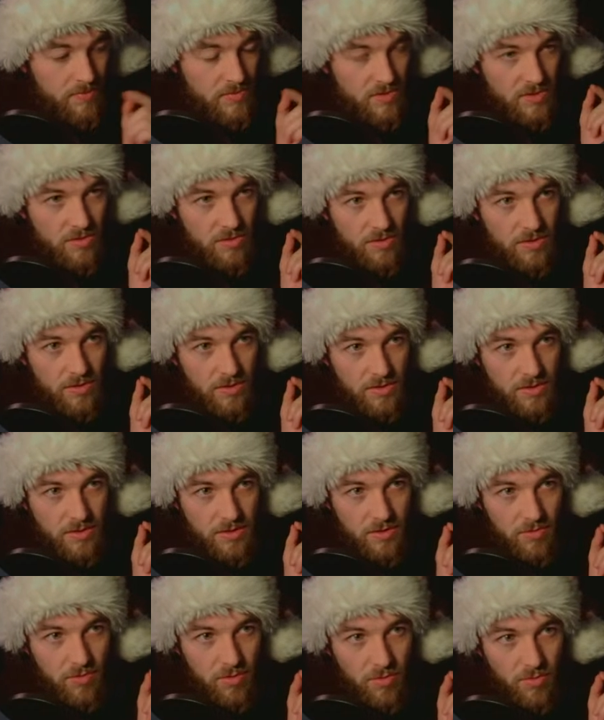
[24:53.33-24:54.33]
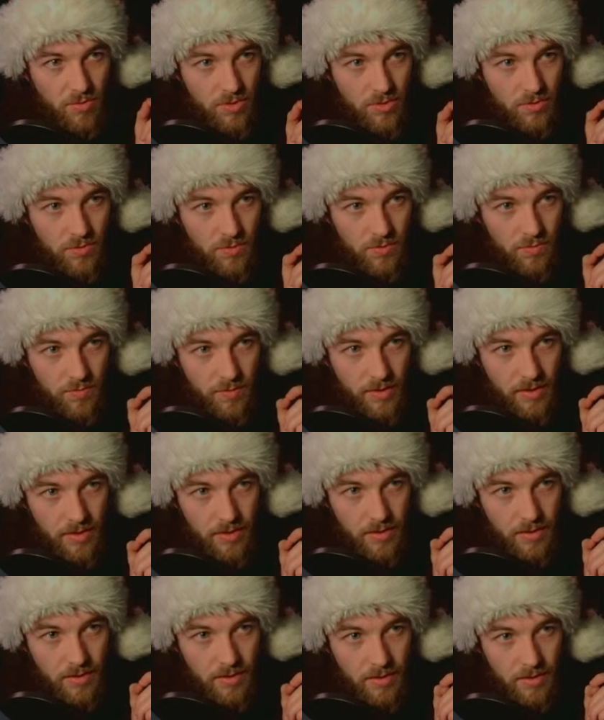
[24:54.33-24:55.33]
So it does 0, 1, 2,
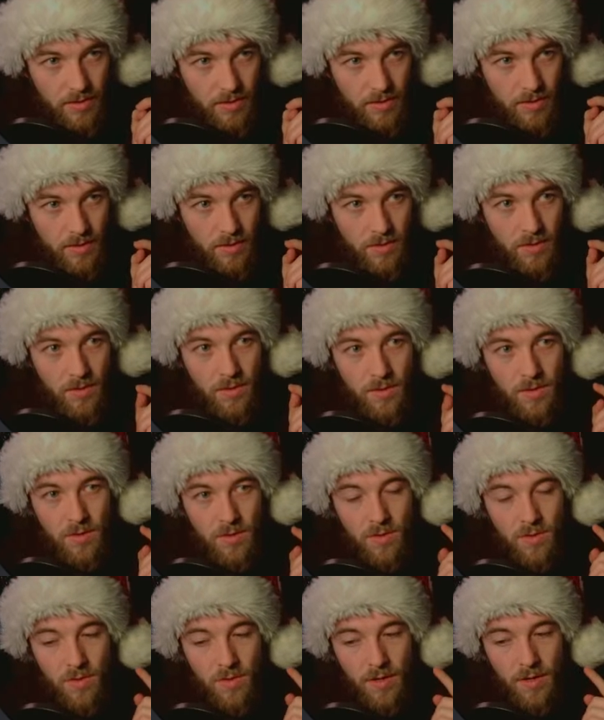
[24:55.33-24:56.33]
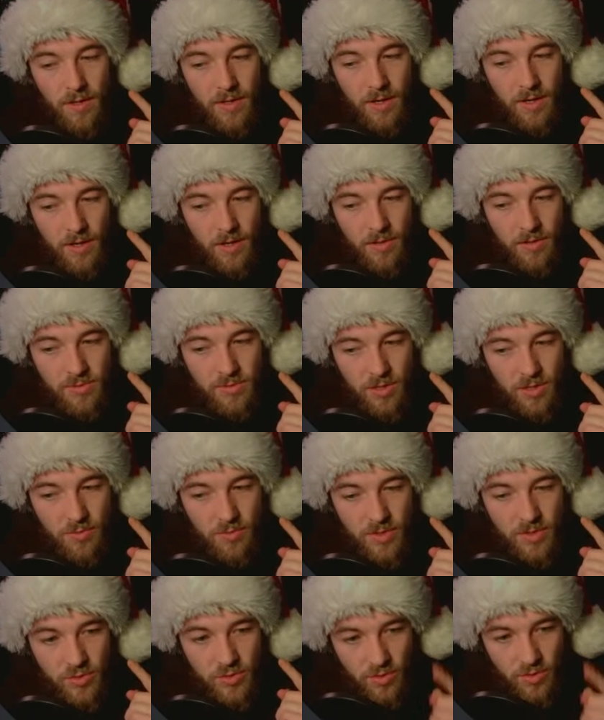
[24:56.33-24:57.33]
3, and then it comes all the
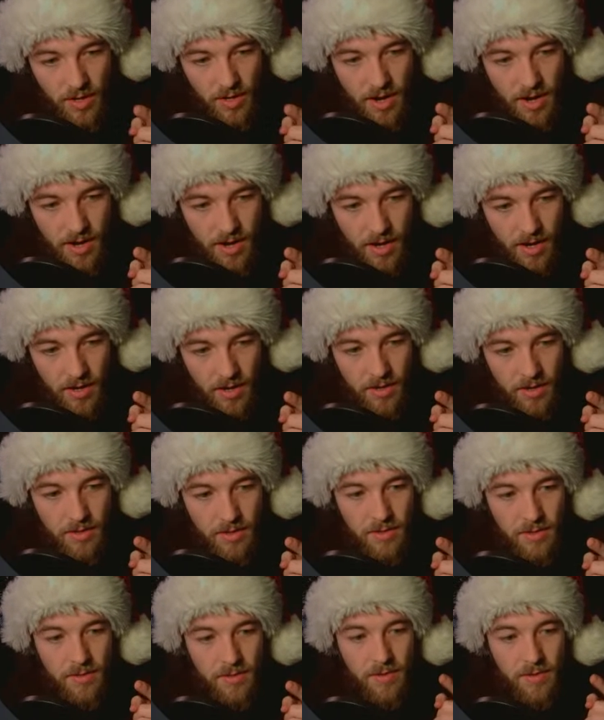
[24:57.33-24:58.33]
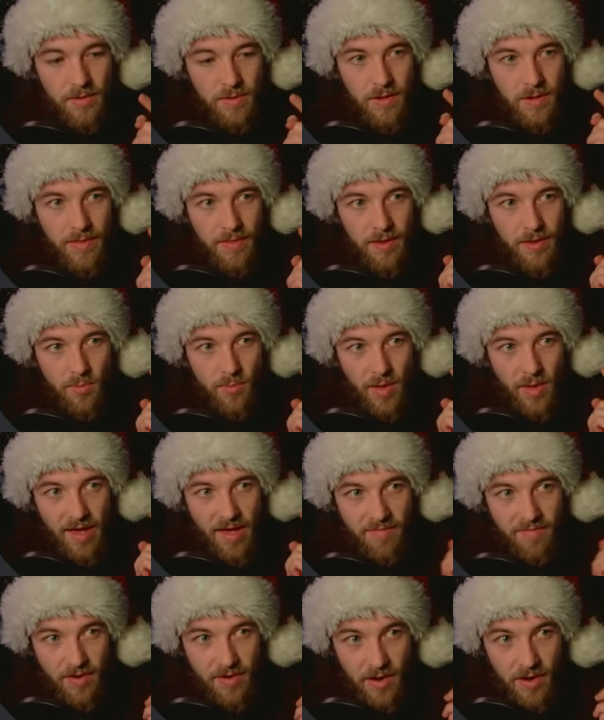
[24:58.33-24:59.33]
way to 9, and then we
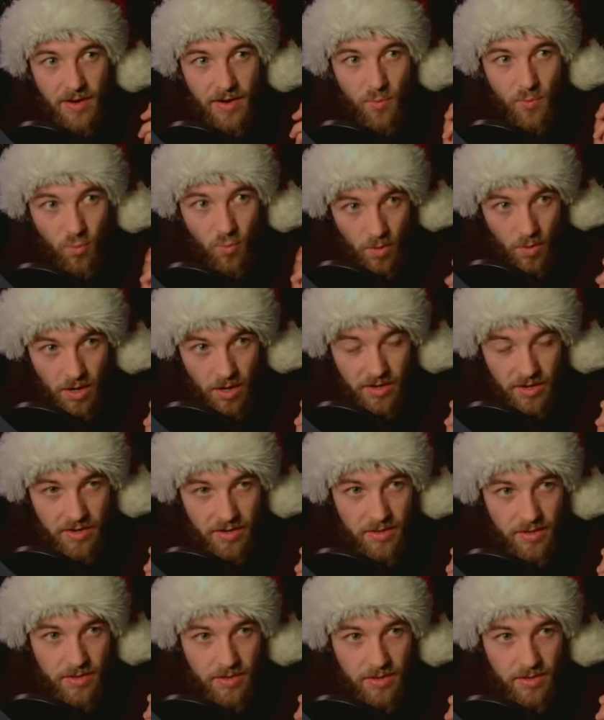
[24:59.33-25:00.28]
have 9, 1,